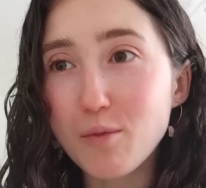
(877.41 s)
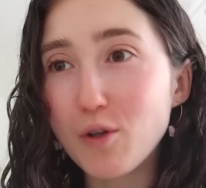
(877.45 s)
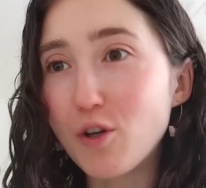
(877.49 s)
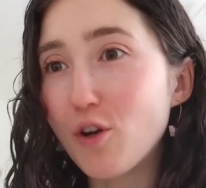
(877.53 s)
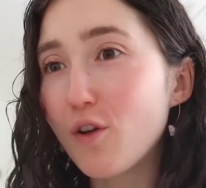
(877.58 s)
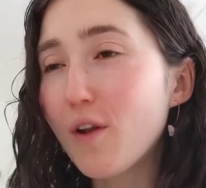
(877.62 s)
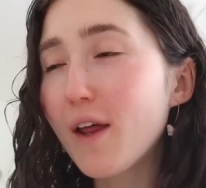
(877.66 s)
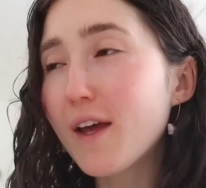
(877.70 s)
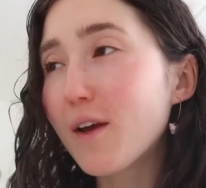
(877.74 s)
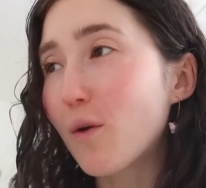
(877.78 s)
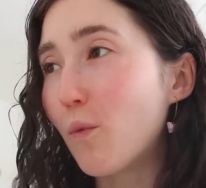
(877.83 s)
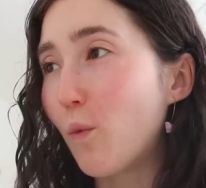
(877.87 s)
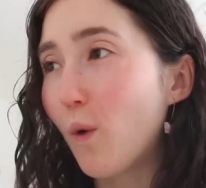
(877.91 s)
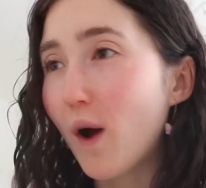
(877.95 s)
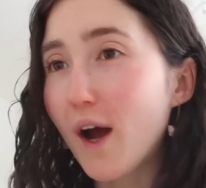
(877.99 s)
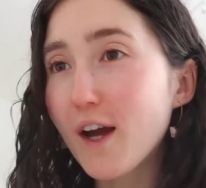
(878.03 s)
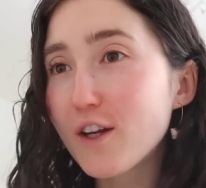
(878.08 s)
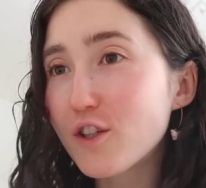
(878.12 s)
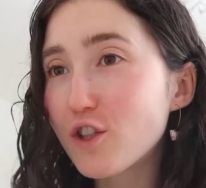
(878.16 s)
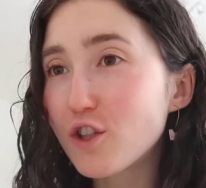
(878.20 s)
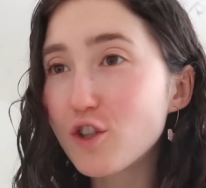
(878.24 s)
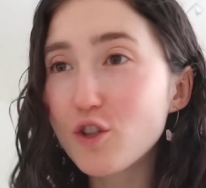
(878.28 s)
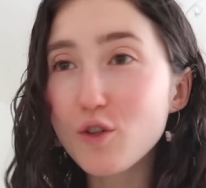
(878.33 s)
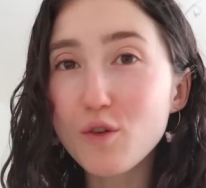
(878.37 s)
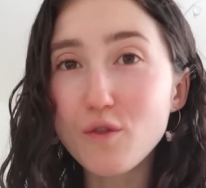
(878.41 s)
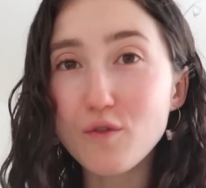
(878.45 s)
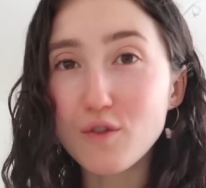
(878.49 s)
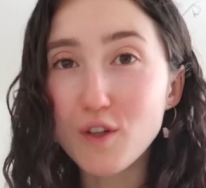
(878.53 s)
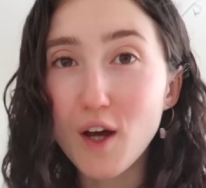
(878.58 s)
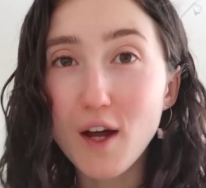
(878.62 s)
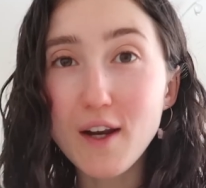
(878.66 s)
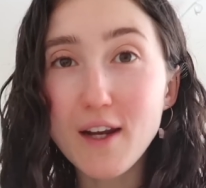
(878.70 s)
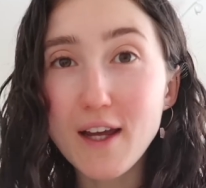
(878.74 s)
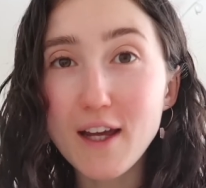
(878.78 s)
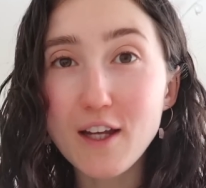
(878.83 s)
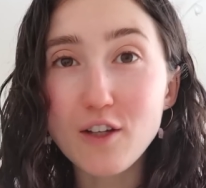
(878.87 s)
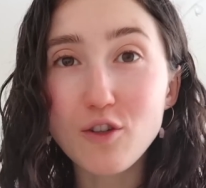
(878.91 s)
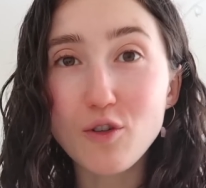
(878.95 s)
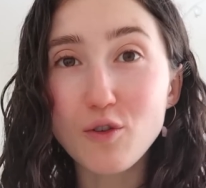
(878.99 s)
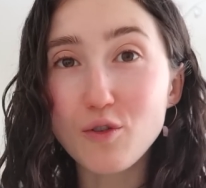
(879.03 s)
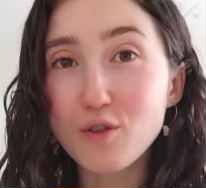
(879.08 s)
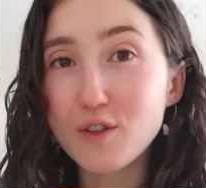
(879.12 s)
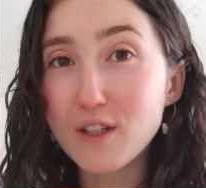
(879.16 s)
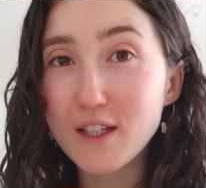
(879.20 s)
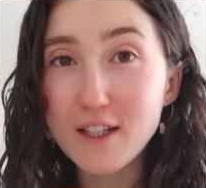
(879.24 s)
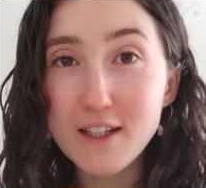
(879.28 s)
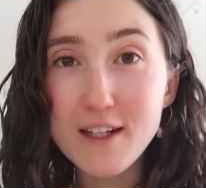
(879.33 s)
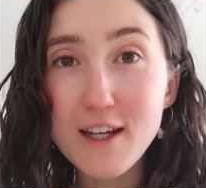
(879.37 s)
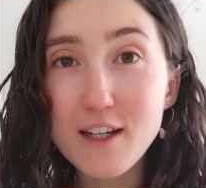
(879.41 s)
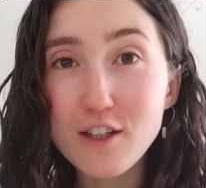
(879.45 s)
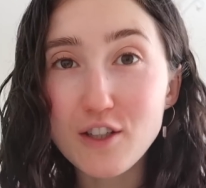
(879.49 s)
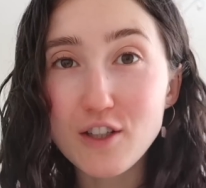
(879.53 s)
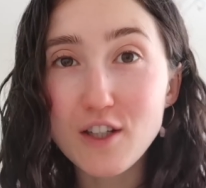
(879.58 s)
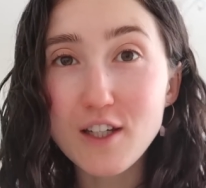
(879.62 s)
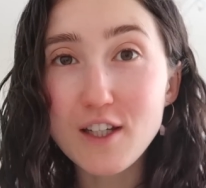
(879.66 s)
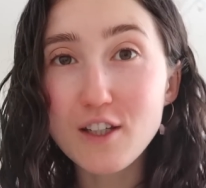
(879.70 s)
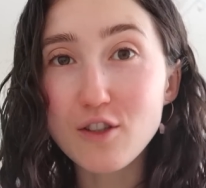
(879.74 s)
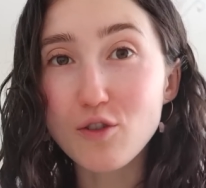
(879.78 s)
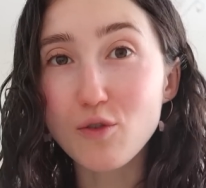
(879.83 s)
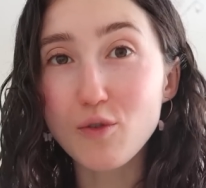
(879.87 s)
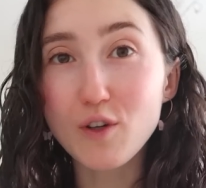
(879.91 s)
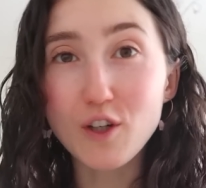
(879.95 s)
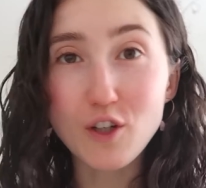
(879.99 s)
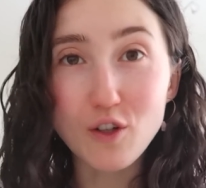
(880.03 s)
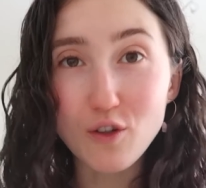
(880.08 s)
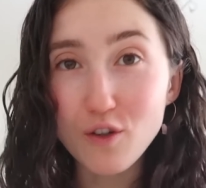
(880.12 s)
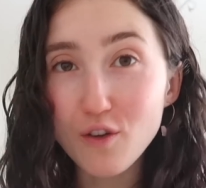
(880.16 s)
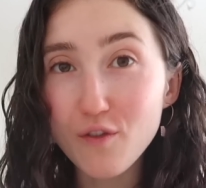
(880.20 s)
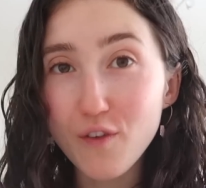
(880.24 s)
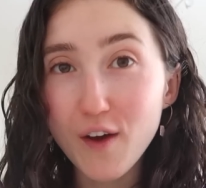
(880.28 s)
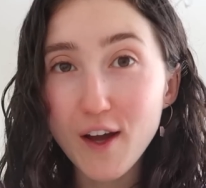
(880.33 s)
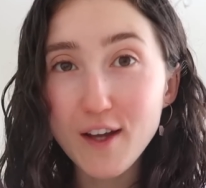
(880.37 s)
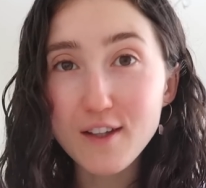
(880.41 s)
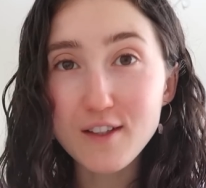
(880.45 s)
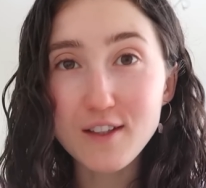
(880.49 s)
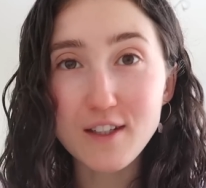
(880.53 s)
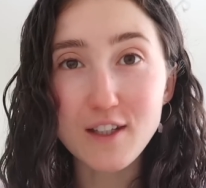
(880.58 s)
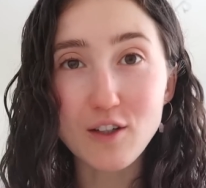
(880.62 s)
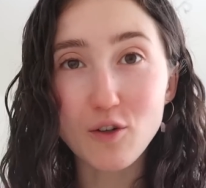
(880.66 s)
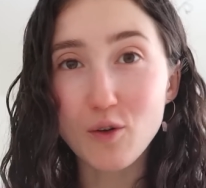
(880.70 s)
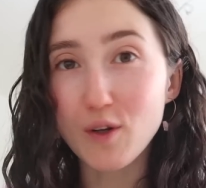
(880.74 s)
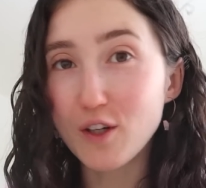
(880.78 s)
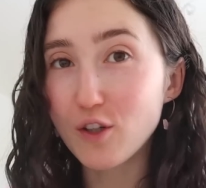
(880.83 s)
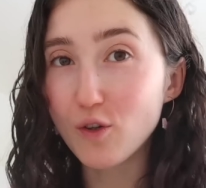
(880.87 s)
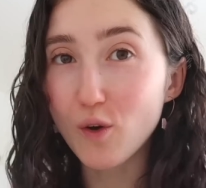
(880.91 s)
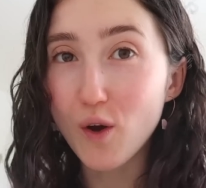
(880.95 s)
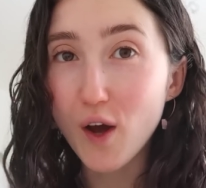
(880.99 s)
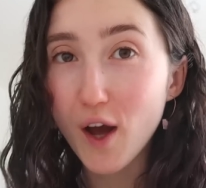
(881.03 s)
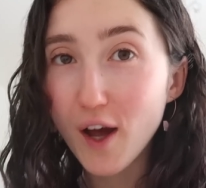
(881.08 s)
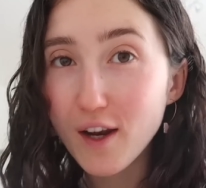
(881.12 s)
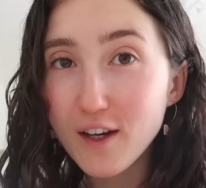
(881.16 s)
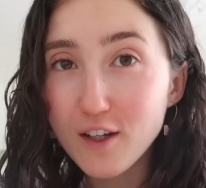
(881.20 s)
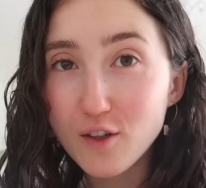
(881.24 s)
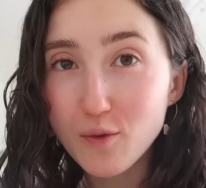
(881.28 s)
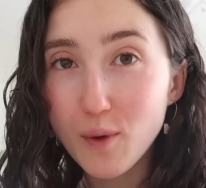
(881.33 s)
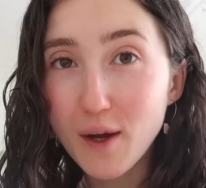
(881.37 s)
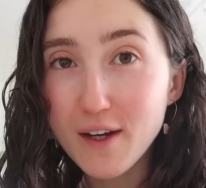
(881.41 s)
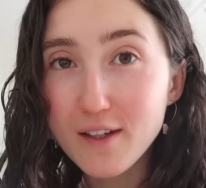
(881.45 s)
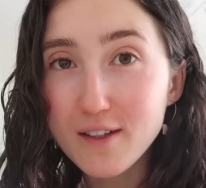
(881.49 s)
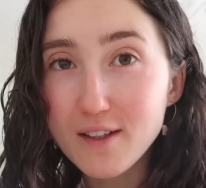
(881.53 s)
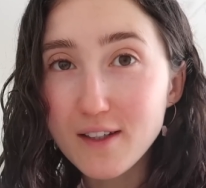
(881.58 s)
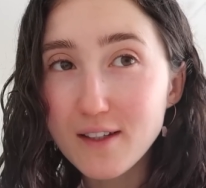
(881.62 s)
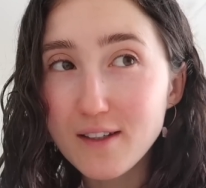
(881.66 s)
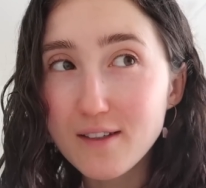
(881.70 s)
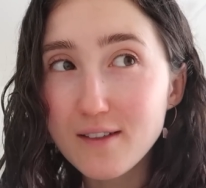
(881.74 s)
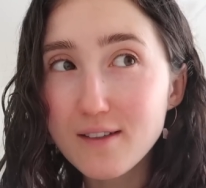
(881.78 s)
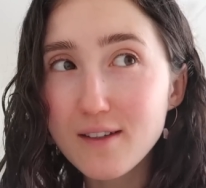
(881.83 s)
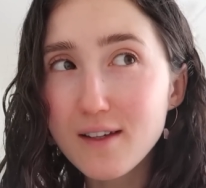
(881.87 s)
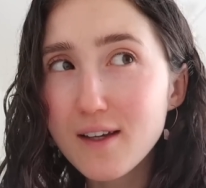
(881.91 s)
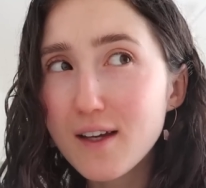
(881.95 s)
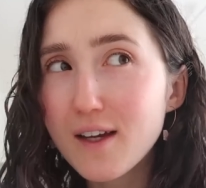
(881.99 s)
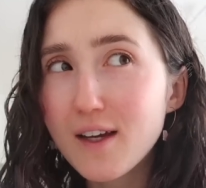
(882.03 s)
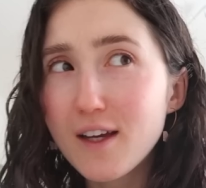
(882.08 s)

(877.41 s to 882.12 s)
You know, like, why should you have done it in your teenage years or at university or in your early twenties?